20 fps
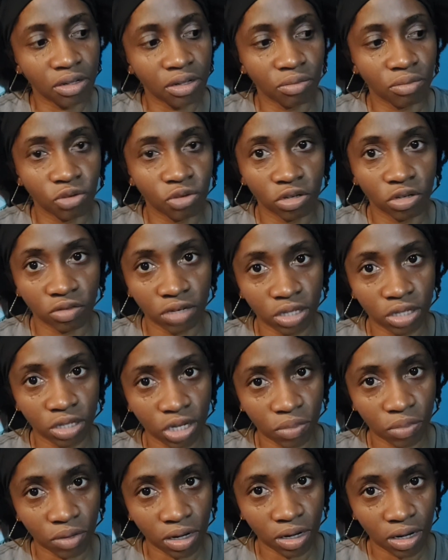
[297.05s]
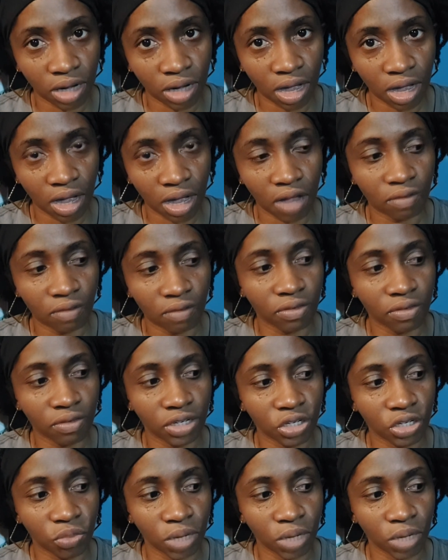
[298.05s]
the most recent one I have
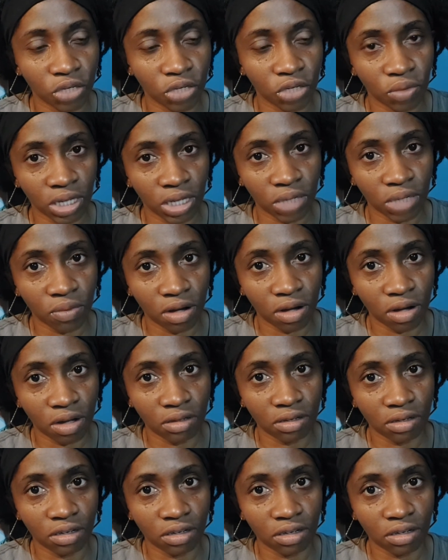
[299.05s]
is 2021